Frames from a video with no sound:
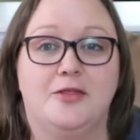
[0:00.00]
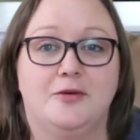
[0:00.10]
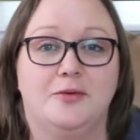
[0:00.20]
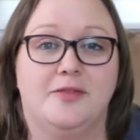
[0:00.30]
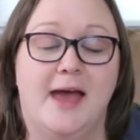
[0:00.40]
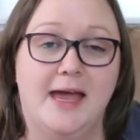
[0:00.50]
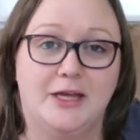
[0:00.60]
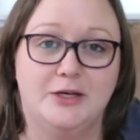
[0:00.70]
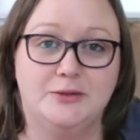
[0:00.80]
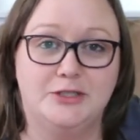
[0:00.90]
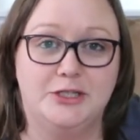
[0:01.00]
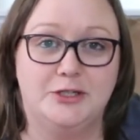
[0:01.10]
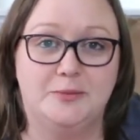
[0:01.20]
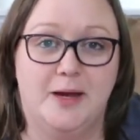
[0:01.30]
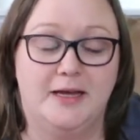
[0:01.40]
through that
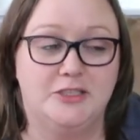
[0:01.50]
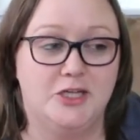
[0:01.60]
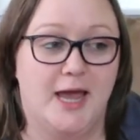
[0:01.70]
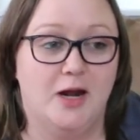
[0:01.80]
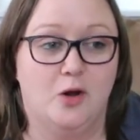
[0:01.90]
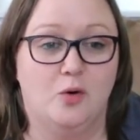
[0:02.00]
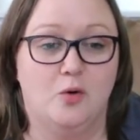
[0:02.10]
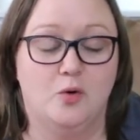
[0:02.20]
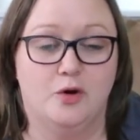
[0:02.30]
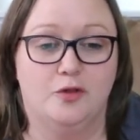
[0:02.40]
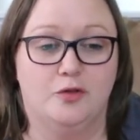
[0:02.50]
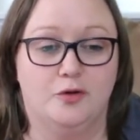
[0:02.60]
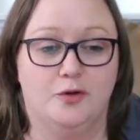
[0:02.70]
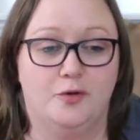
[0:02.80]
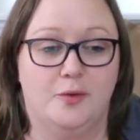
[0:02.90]
YouTube channel or
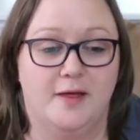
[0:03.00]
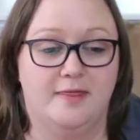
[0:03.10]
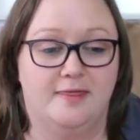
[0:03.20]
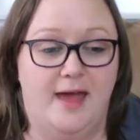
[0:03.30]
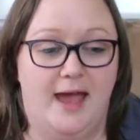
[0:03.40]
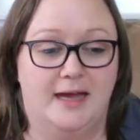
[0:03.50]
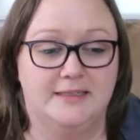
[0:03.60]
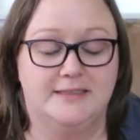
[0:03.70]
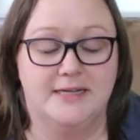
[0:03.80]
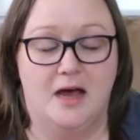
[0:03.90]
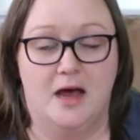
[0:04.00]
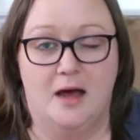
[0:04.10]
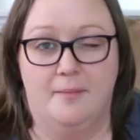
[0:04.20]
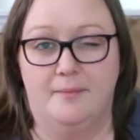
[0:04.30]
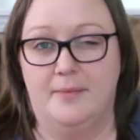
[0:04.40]
through that
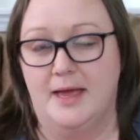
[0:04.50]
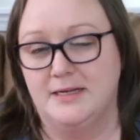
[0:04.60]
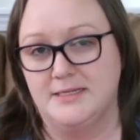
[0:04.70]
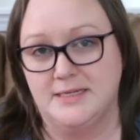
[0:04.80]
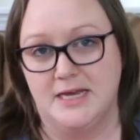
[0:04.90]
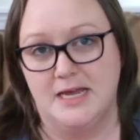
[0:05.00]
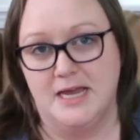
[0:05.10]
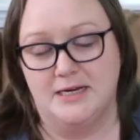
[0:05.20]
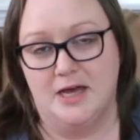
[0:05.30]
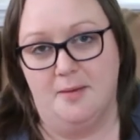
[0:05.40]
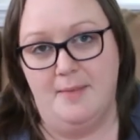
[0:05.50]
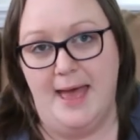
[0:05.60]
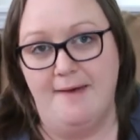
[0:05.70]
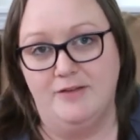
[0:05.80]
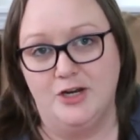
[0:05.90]
um, Etsy income
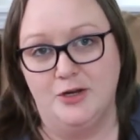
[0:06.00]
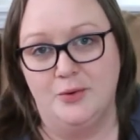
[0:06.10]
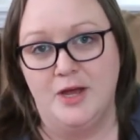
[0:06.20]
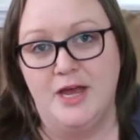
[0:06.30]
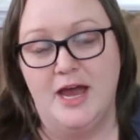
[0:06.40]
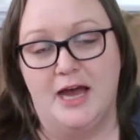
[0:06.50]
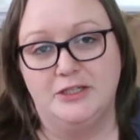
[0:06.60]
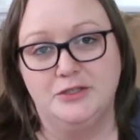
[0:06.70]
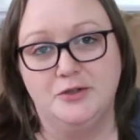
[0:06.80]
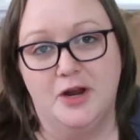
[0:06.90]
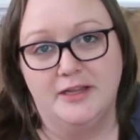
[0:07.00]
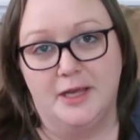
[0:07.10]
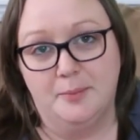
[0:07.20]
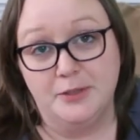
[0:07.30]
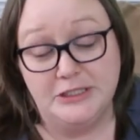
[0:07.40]
avenue. I do
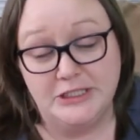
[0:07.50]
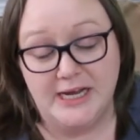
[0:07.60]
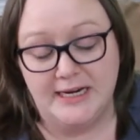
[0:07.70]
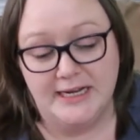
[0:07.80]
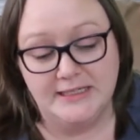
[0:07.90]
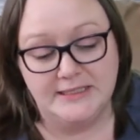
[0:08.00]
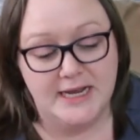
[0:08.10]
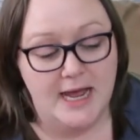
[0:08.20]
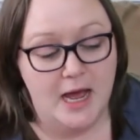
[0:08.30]
greatly appreciate it.